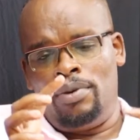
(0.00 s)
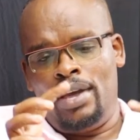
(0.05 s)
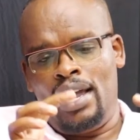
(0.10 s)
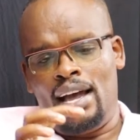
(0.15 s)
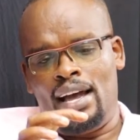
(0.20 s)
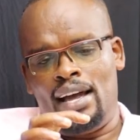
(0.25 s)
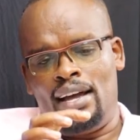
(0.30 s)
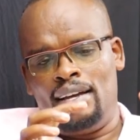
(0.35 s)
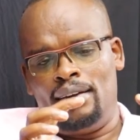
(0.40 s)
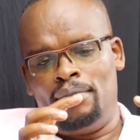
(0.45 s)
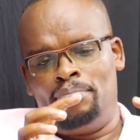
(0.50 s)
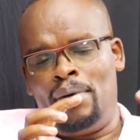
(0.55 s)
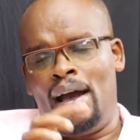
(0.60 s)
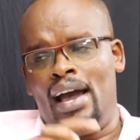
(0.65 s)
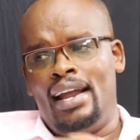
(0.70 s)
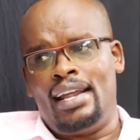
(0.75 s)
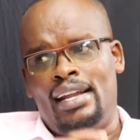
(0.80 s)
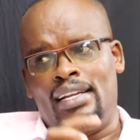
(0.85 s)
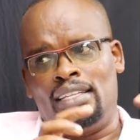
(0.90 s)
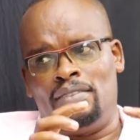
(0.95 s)
where
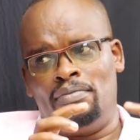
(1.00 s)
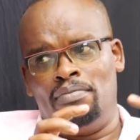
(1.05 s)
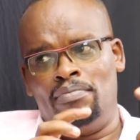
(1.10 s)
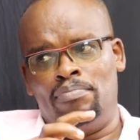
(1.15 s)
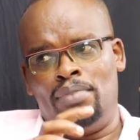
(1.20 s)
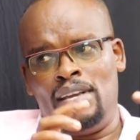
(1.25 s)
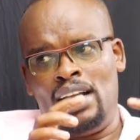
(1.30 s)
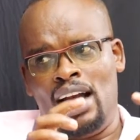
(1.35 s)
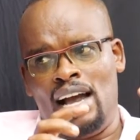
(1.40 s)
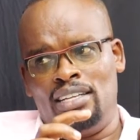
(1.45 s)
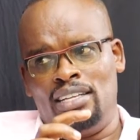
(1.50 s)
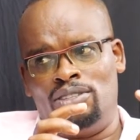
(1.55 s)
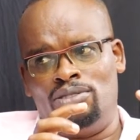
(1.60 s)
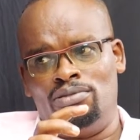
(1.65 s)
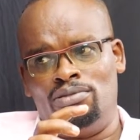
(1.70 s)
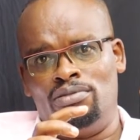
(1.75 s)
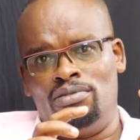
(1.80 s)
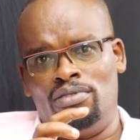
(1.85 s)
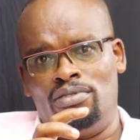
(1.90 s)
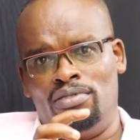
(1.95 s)
parents began
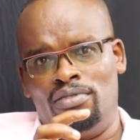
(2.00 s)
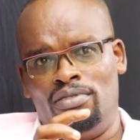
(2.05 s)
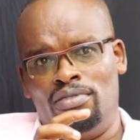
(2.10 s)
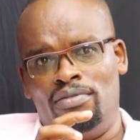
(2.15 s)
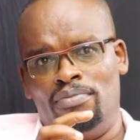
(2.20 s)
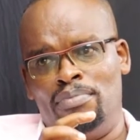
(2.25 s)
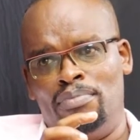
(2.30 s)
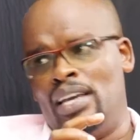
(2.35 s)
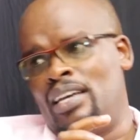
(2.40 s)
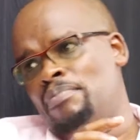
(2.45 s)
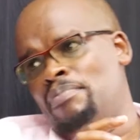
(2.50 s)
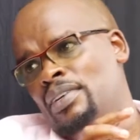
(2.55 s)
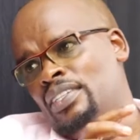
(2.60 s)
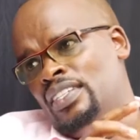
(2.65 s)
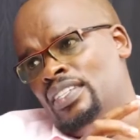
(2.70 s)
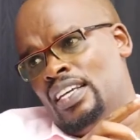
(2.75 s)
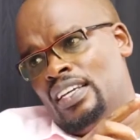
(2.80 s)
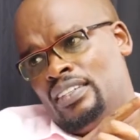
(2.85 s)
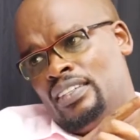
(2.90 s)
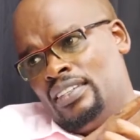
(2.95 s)
to make
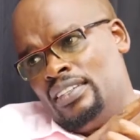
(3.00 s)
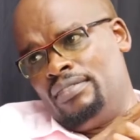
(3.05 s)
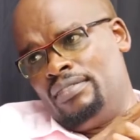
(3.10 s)
mistakes.